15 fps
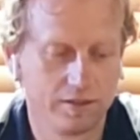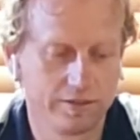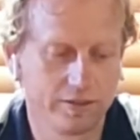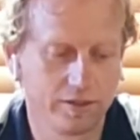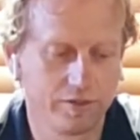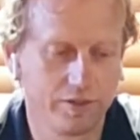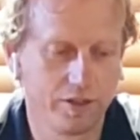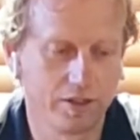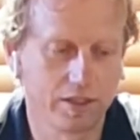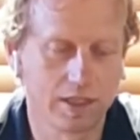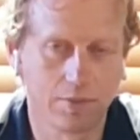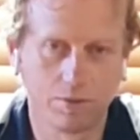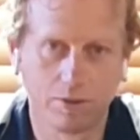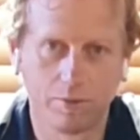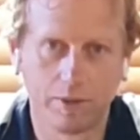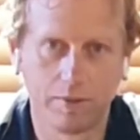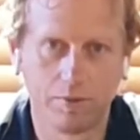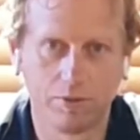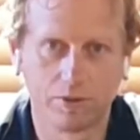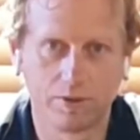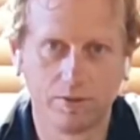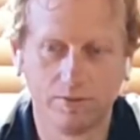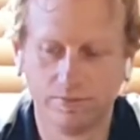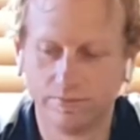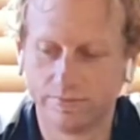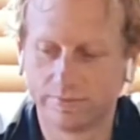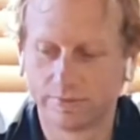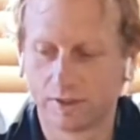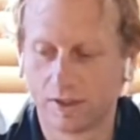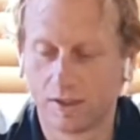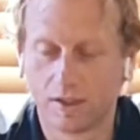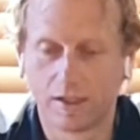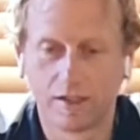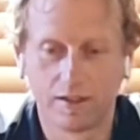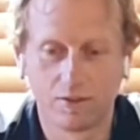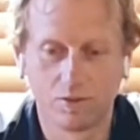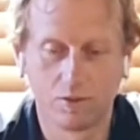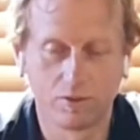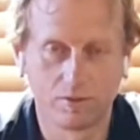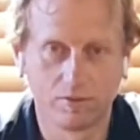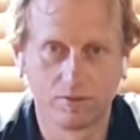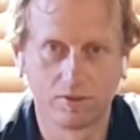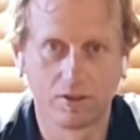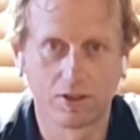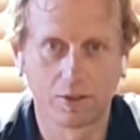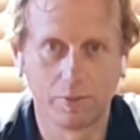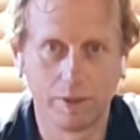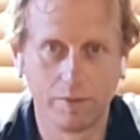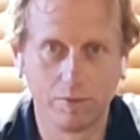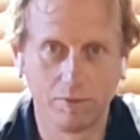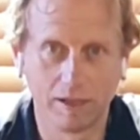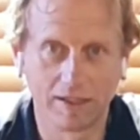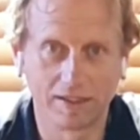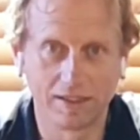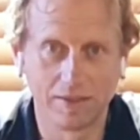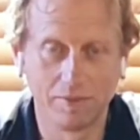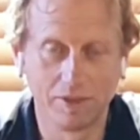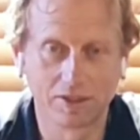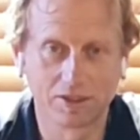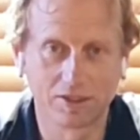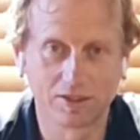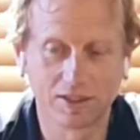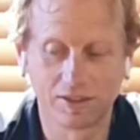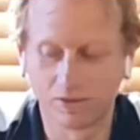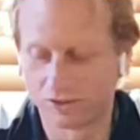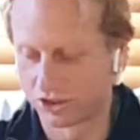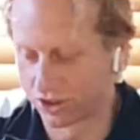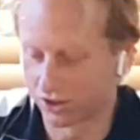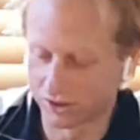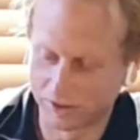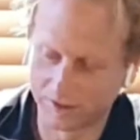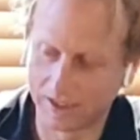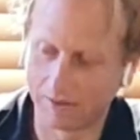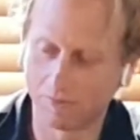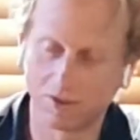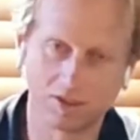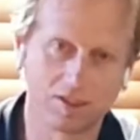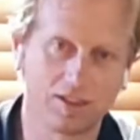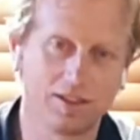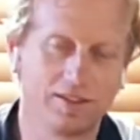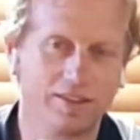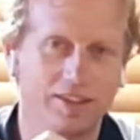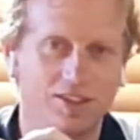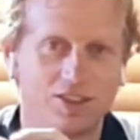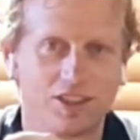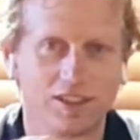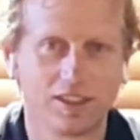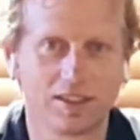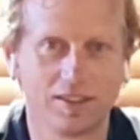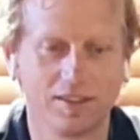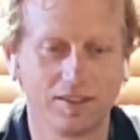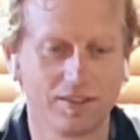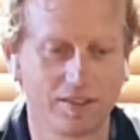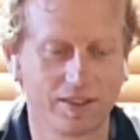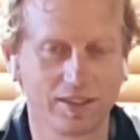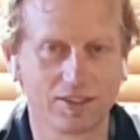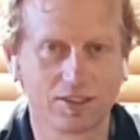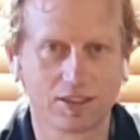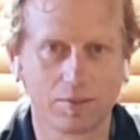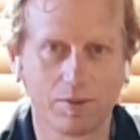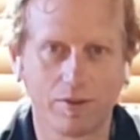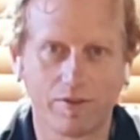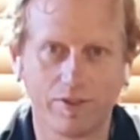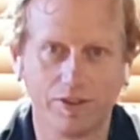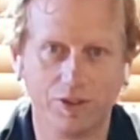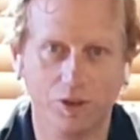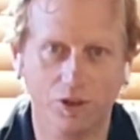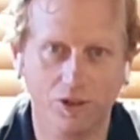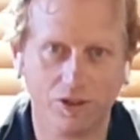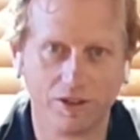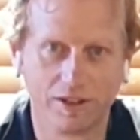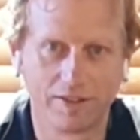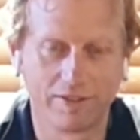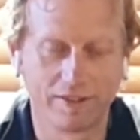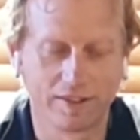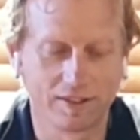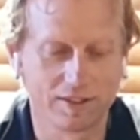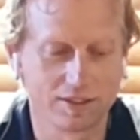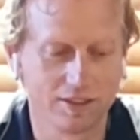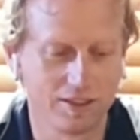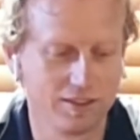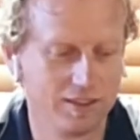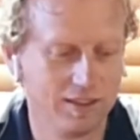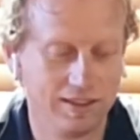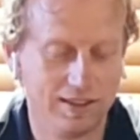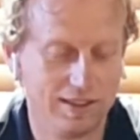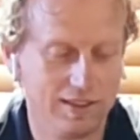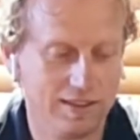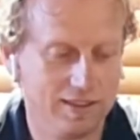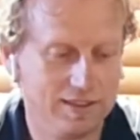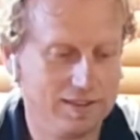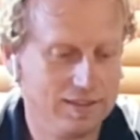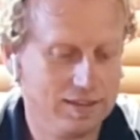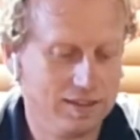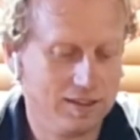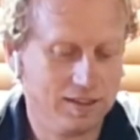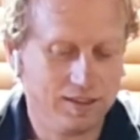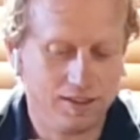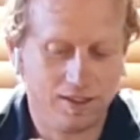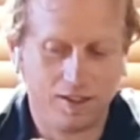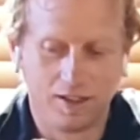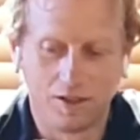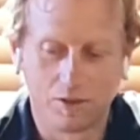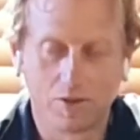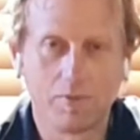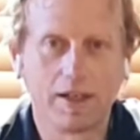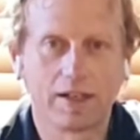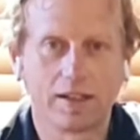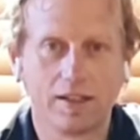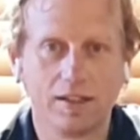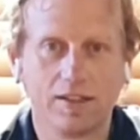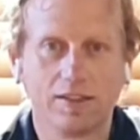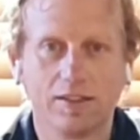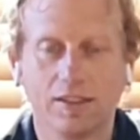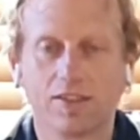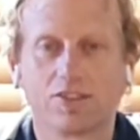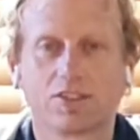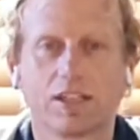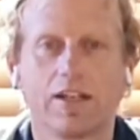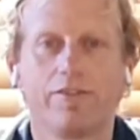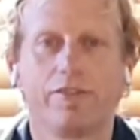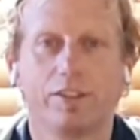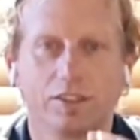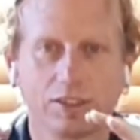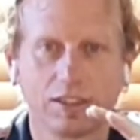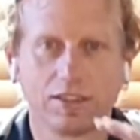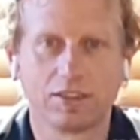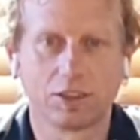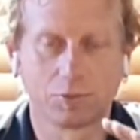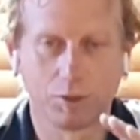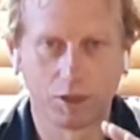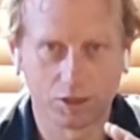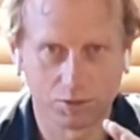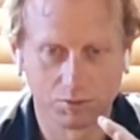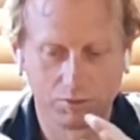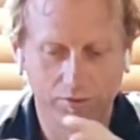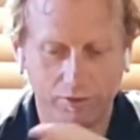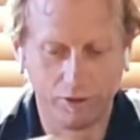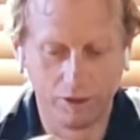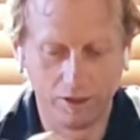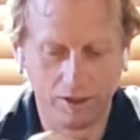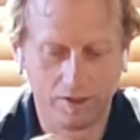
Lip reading: I've known a couple of people a lot of people make near misses. They'll damage the jig and things slip off the door and everything. It's like, I want to make it safe and as easy as possible for you.